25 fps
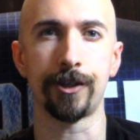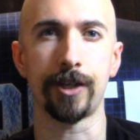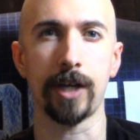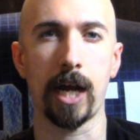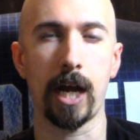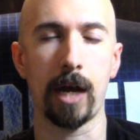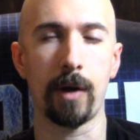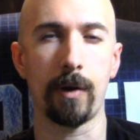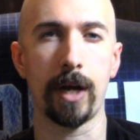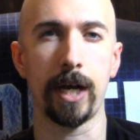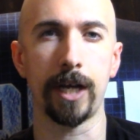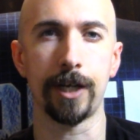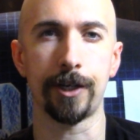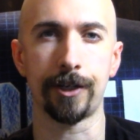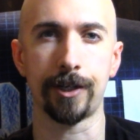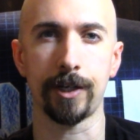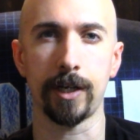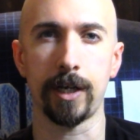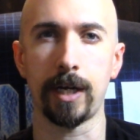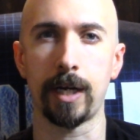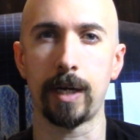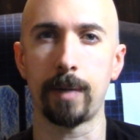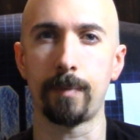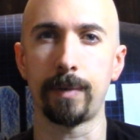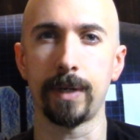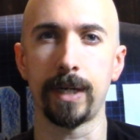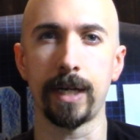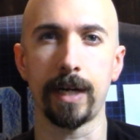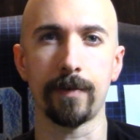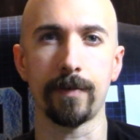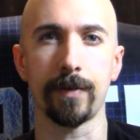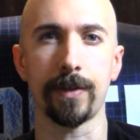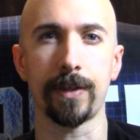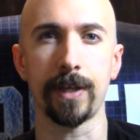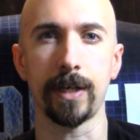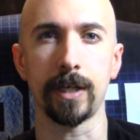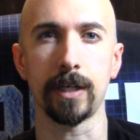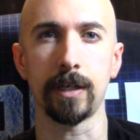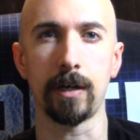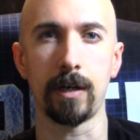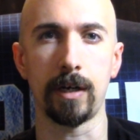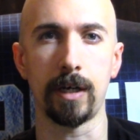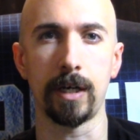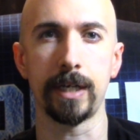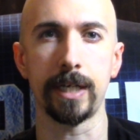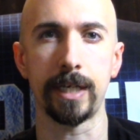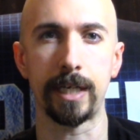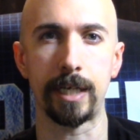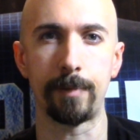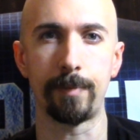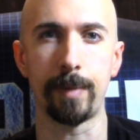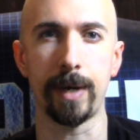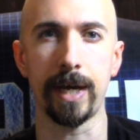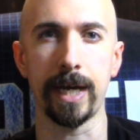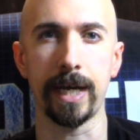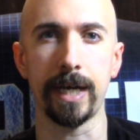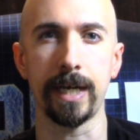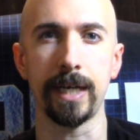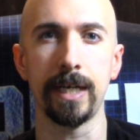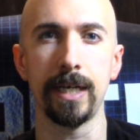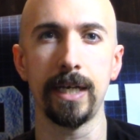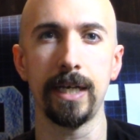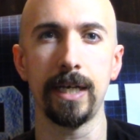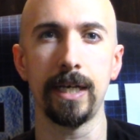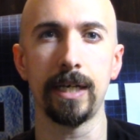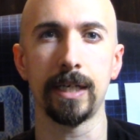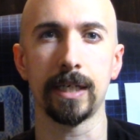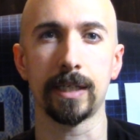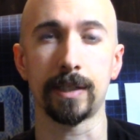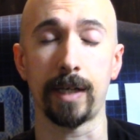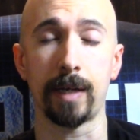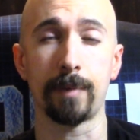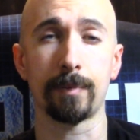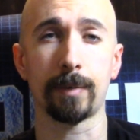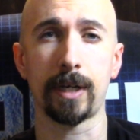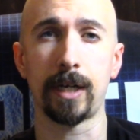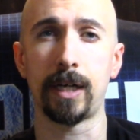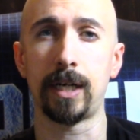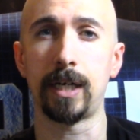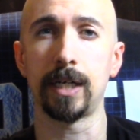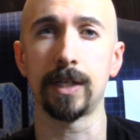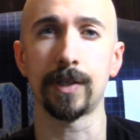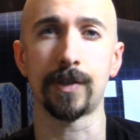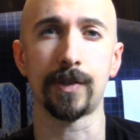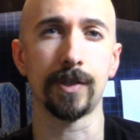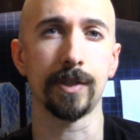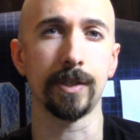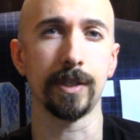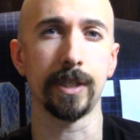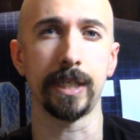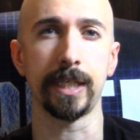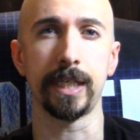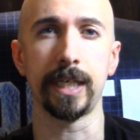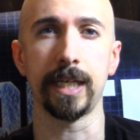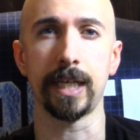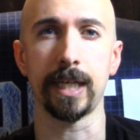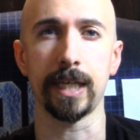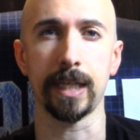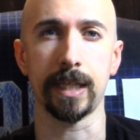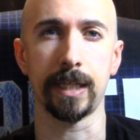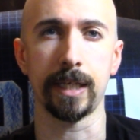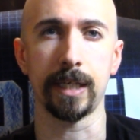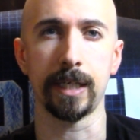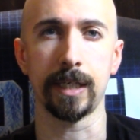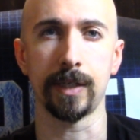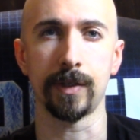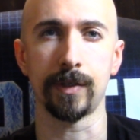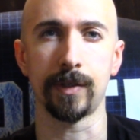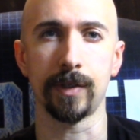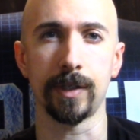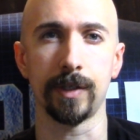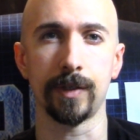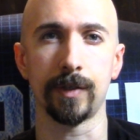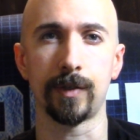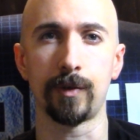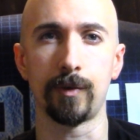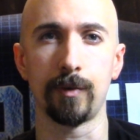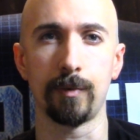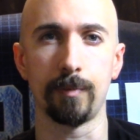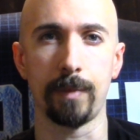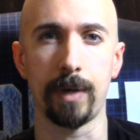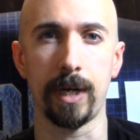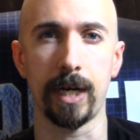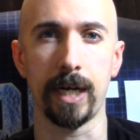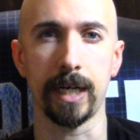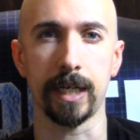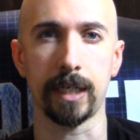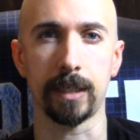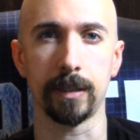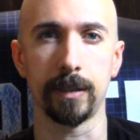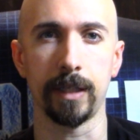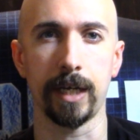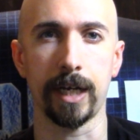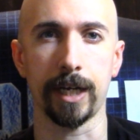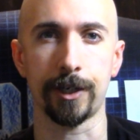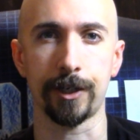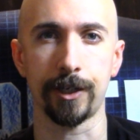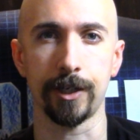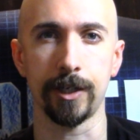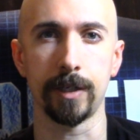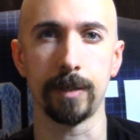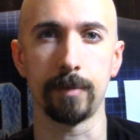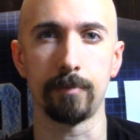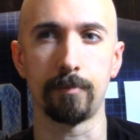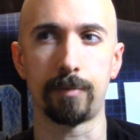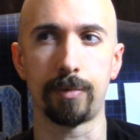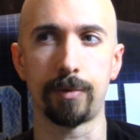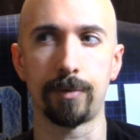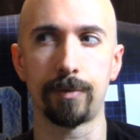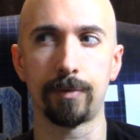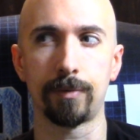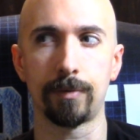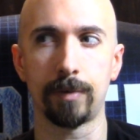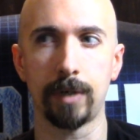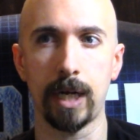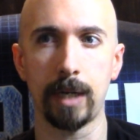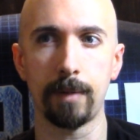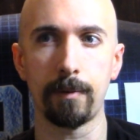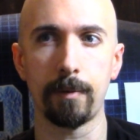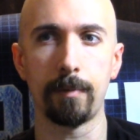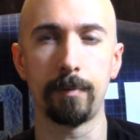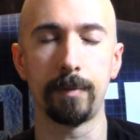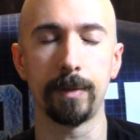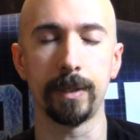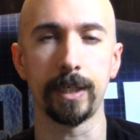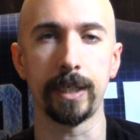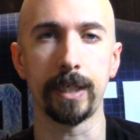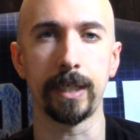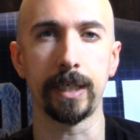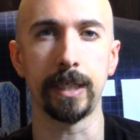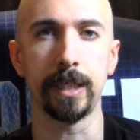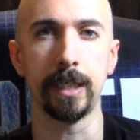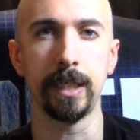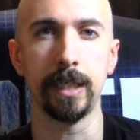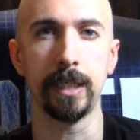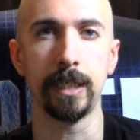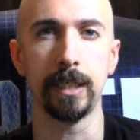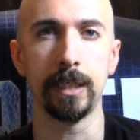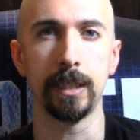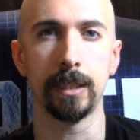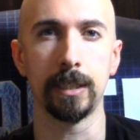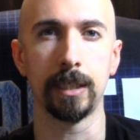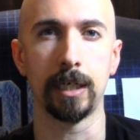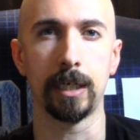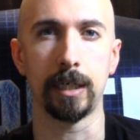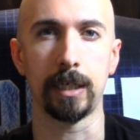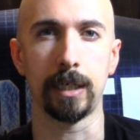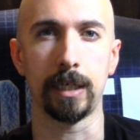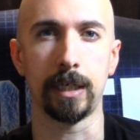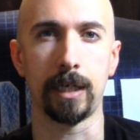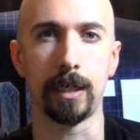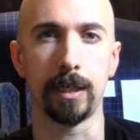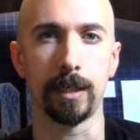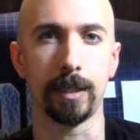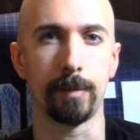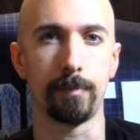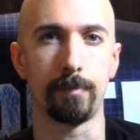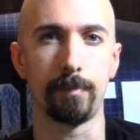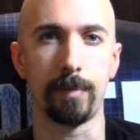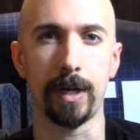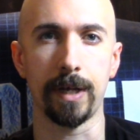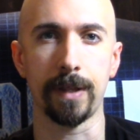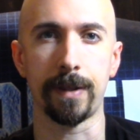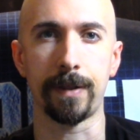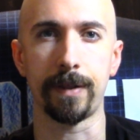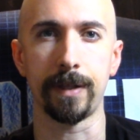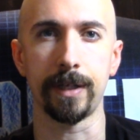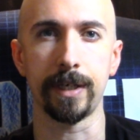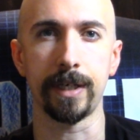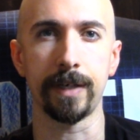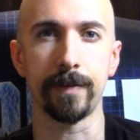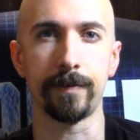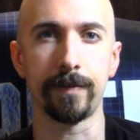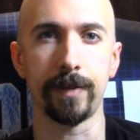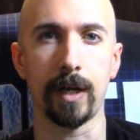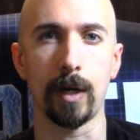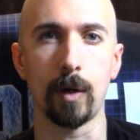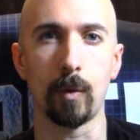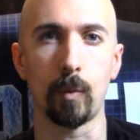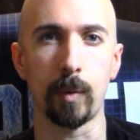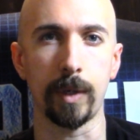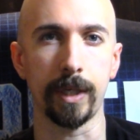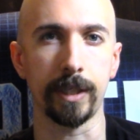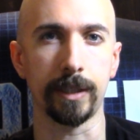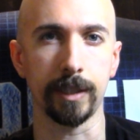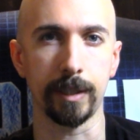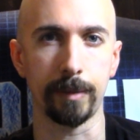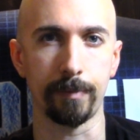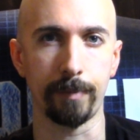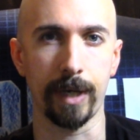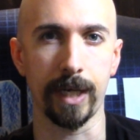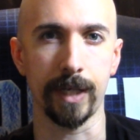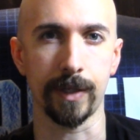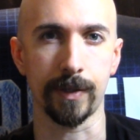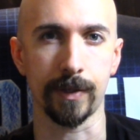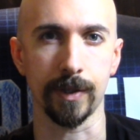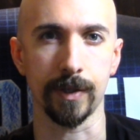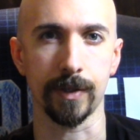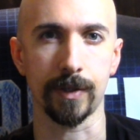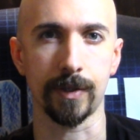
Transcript: how I shop and everything on eBay, because I'm constantly getting things into my collection, probably on a monthly if not weekly basis.